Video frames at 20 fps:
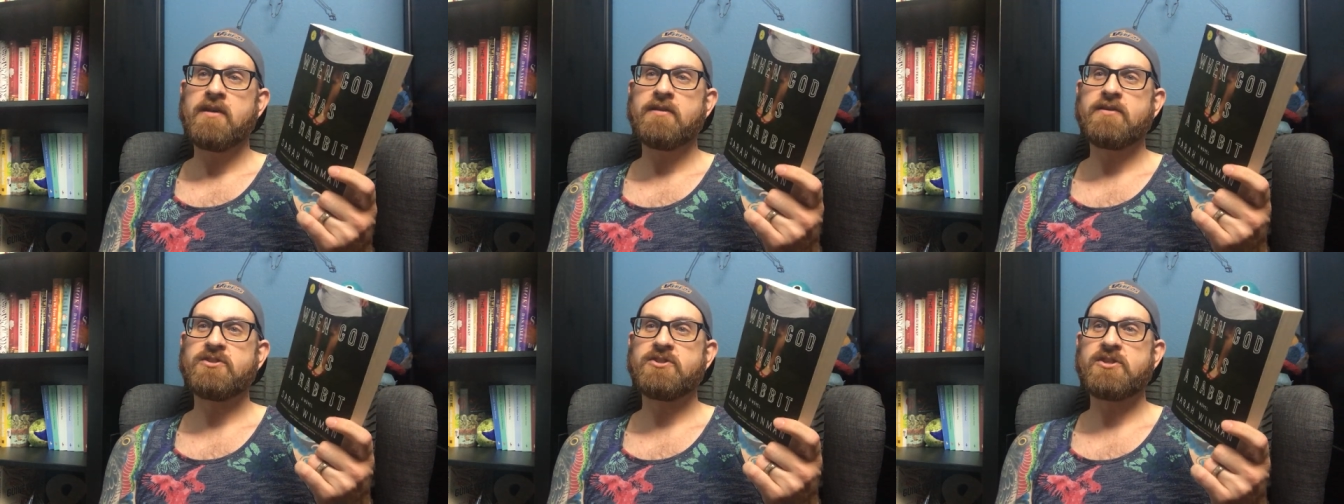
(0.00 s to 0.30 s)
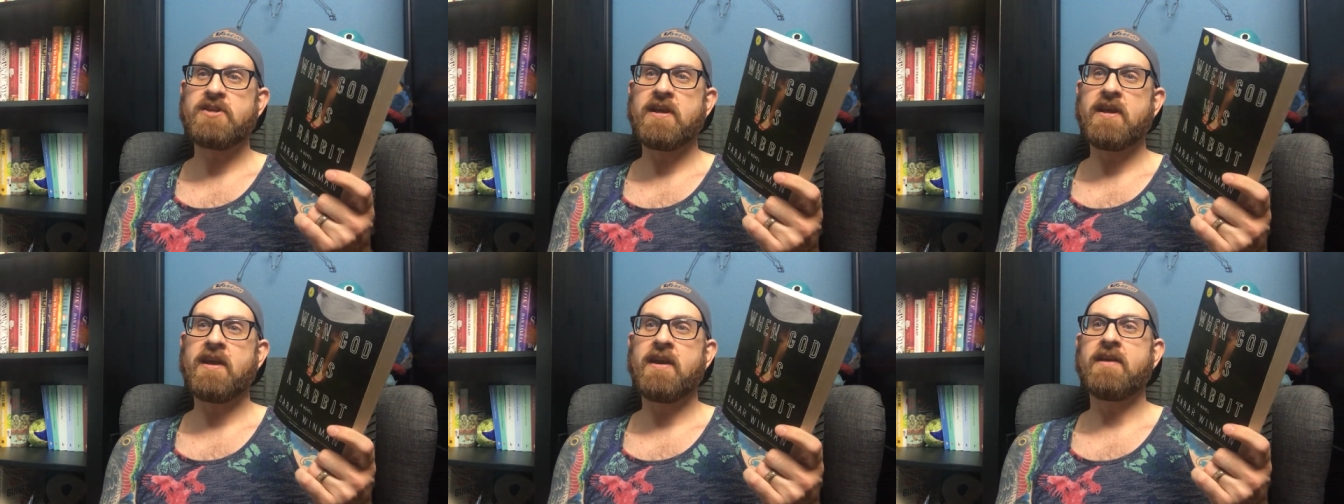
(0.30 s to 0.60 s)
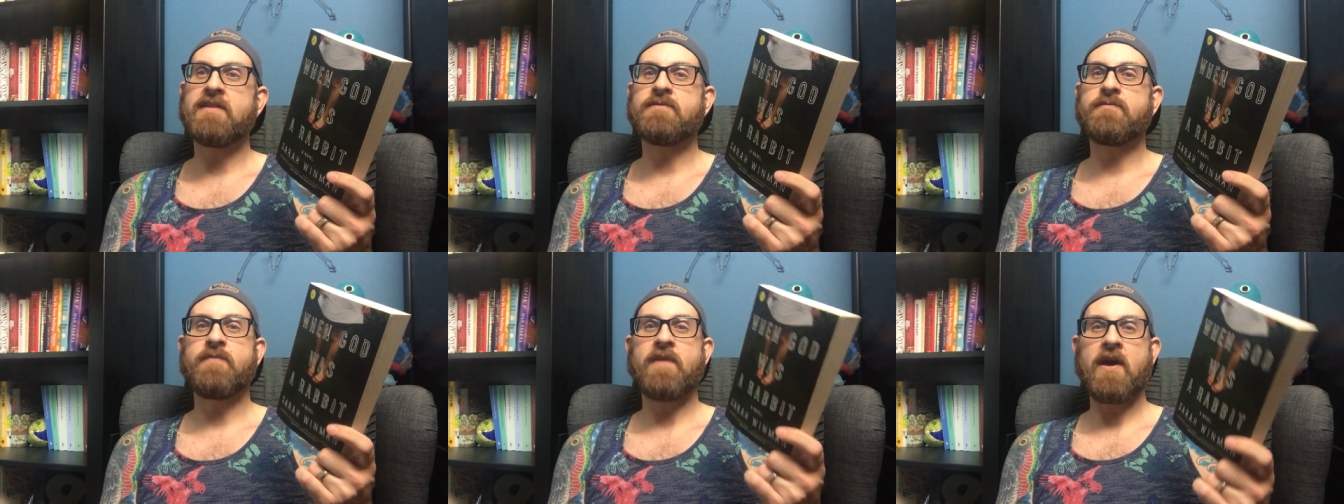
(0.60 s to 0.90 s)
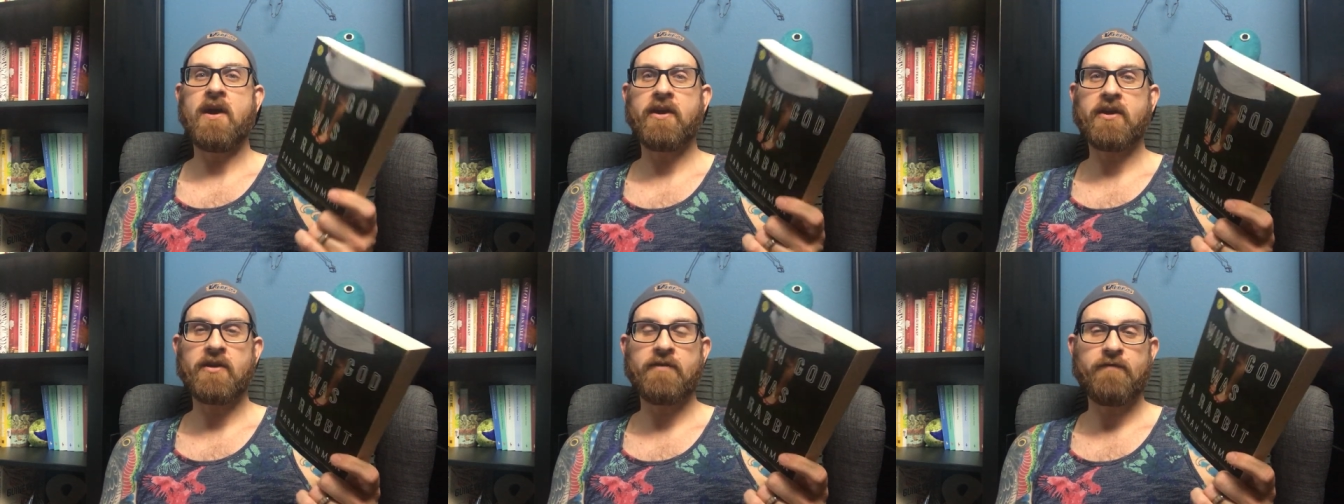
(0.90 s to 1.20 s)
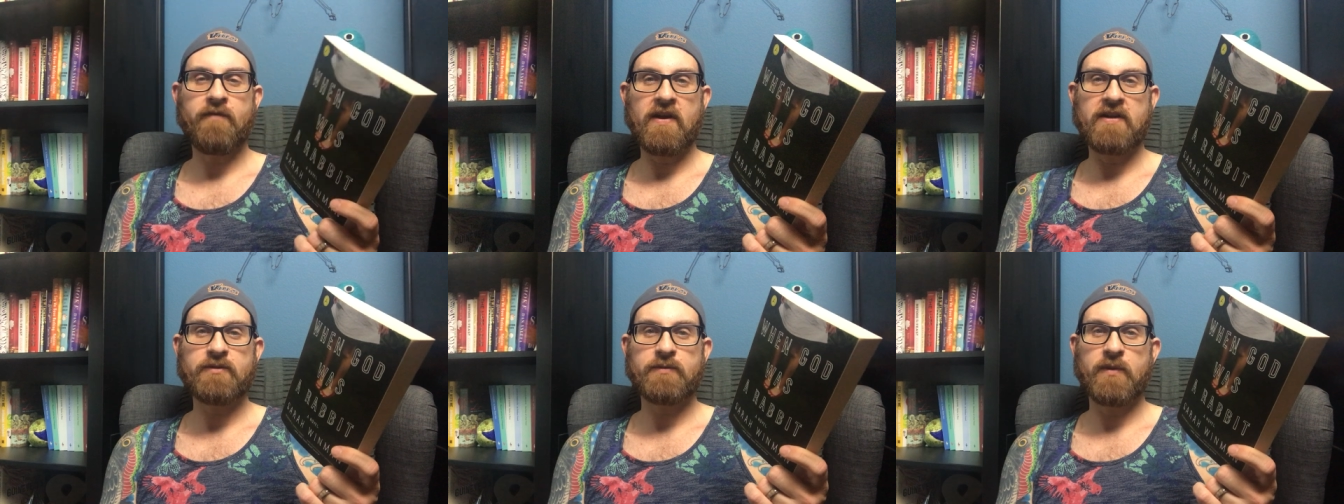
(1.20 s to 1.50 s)
she is very good
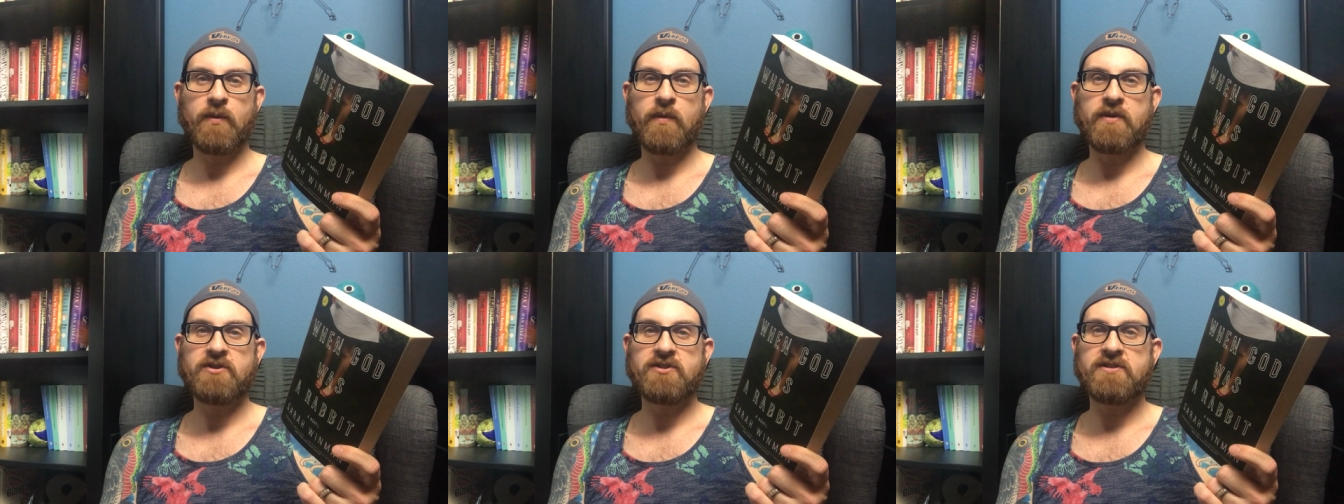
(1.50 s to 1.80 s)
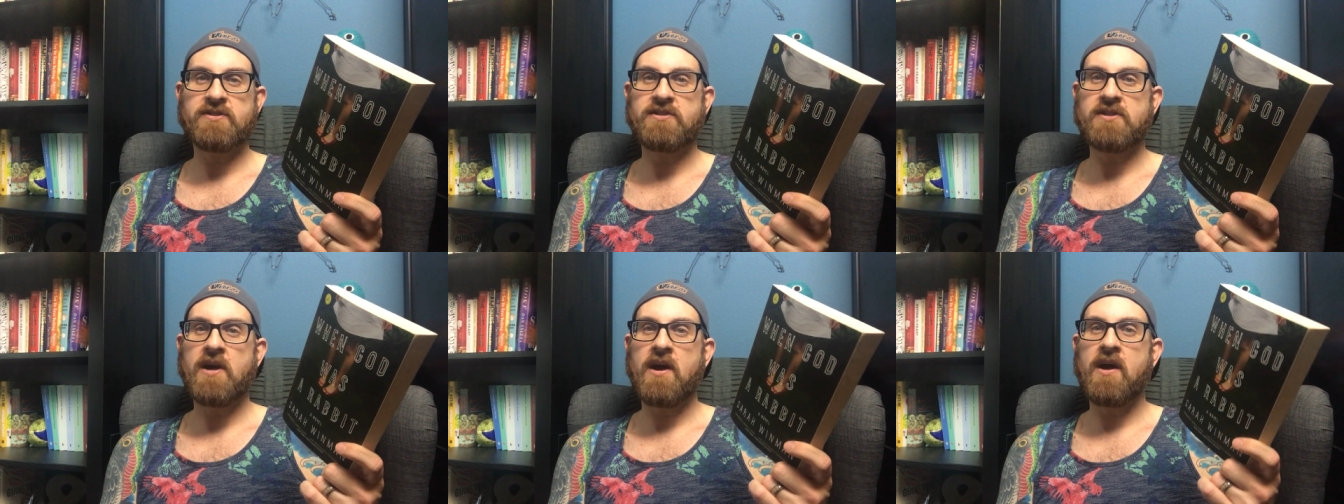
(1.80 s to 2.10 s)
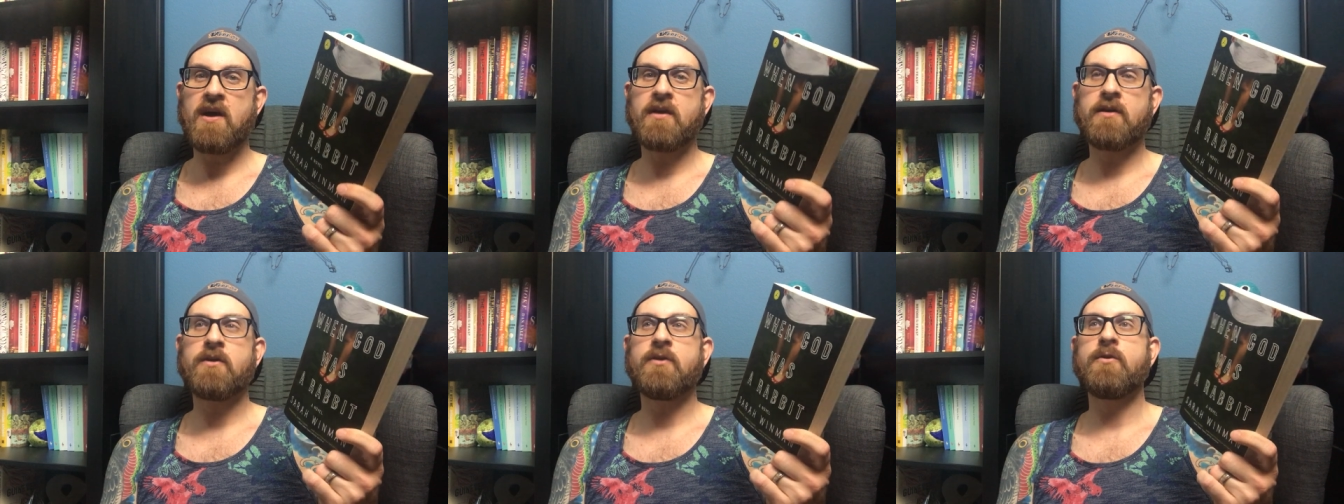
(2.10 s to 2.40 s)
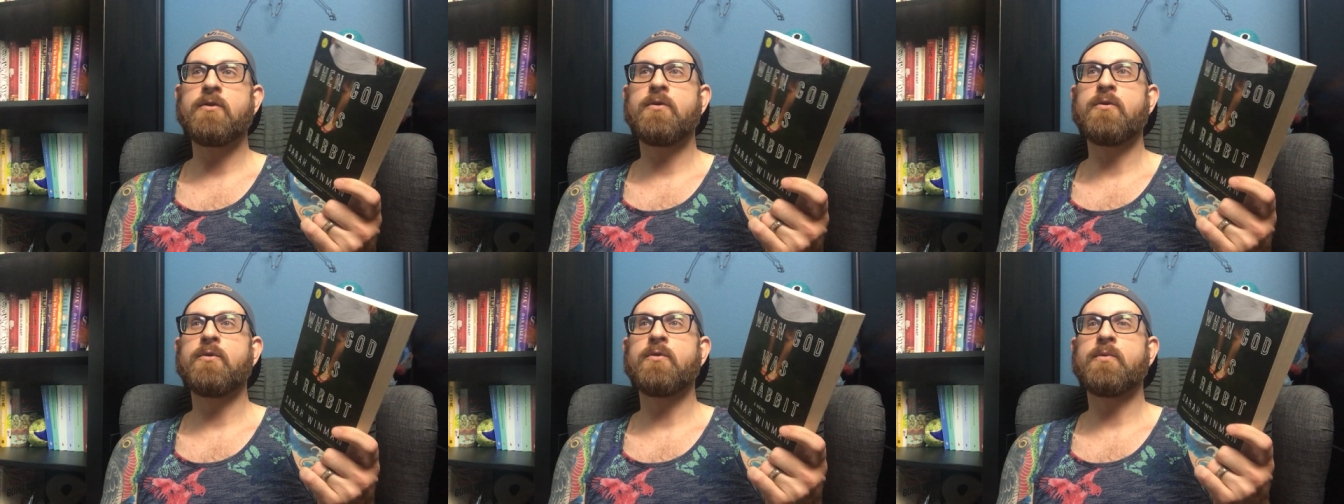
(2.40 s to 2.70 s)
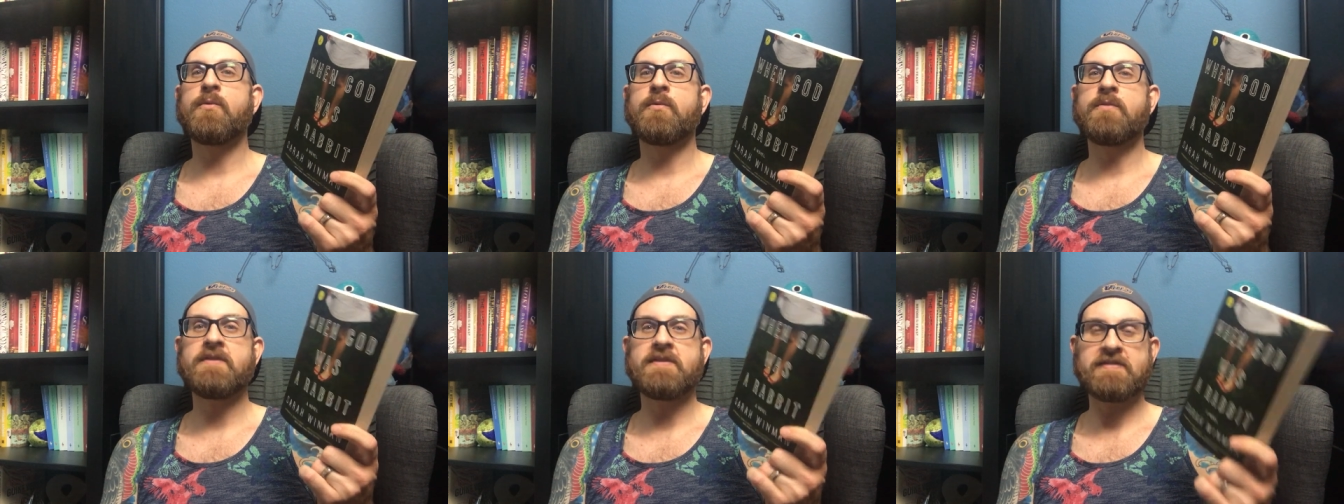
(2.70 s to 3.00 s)
friends with when she's young,
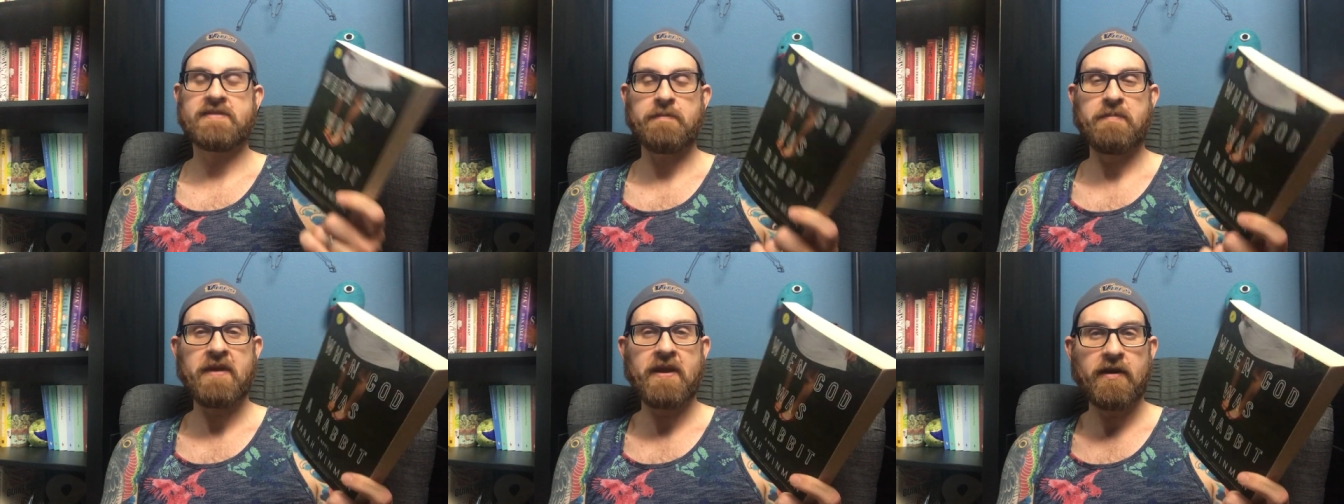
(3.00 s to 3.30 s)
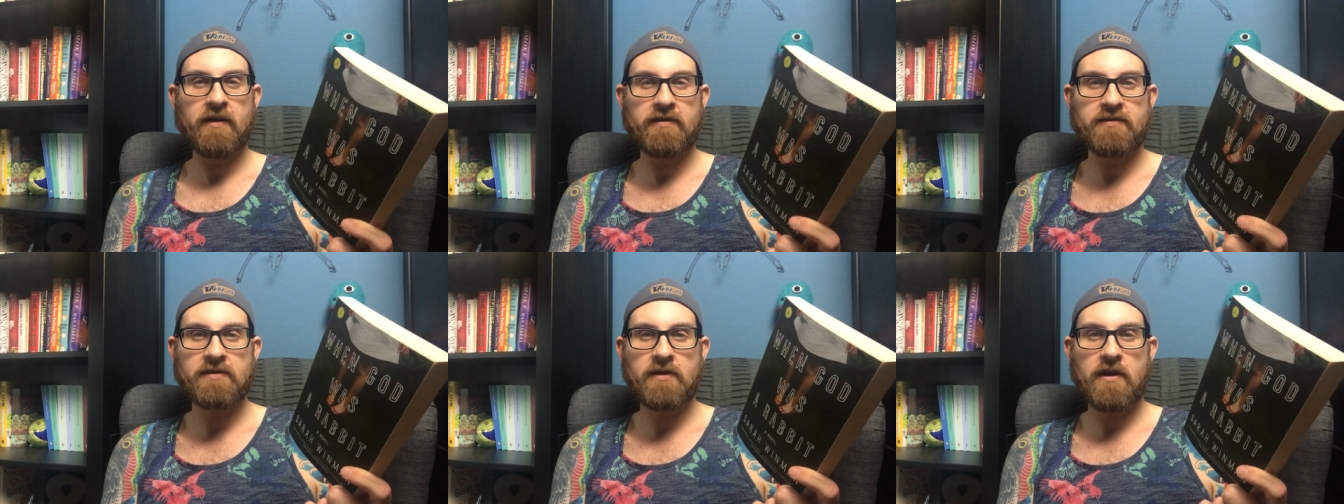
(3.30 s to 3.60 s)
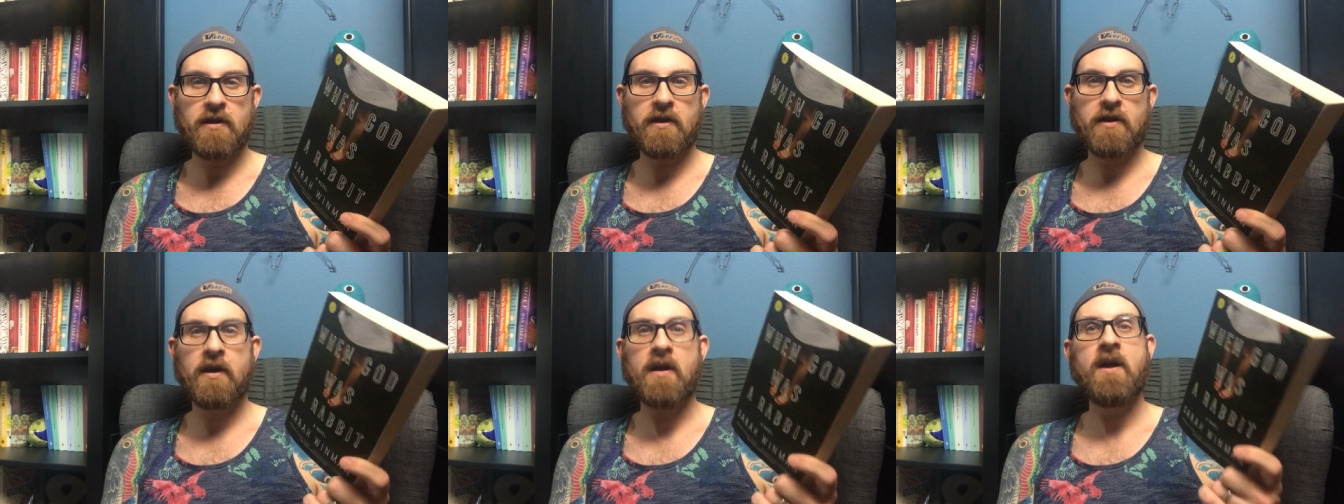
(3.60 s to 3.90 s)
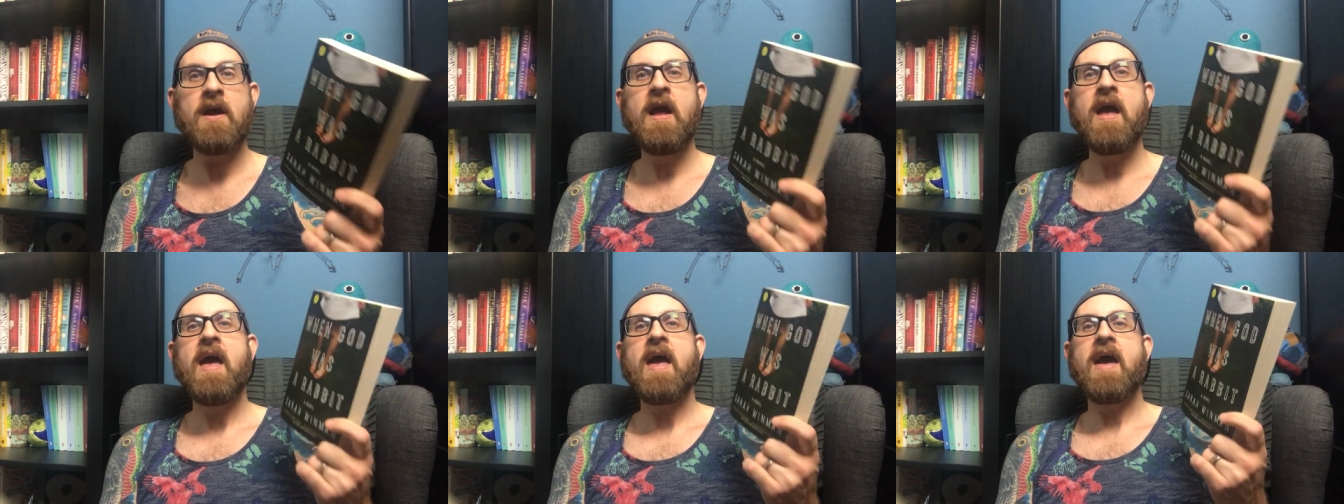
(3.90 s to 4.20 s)
who disappears on her,